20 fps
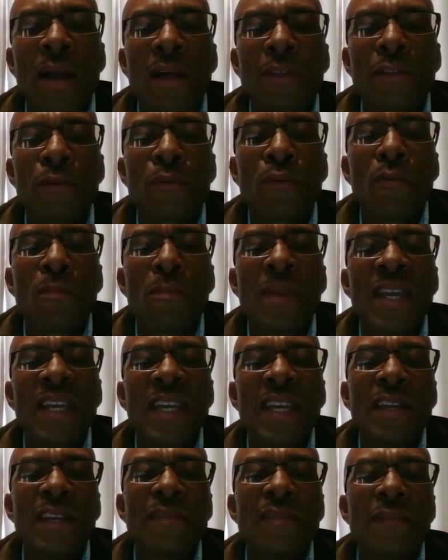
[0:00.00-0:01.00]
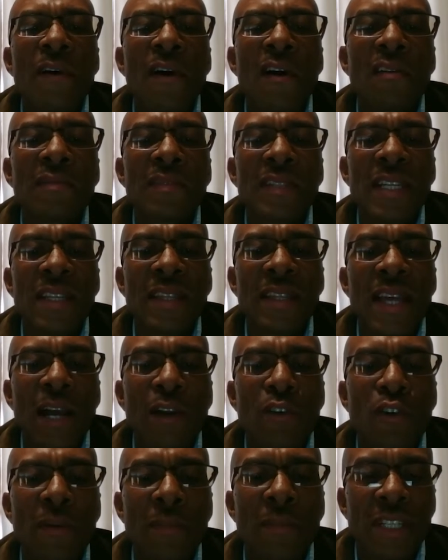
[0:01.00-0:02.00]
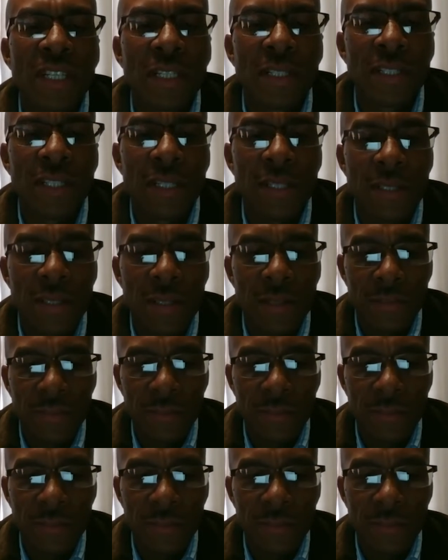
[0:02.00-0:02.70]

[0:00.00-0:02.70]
through being involved in their communities.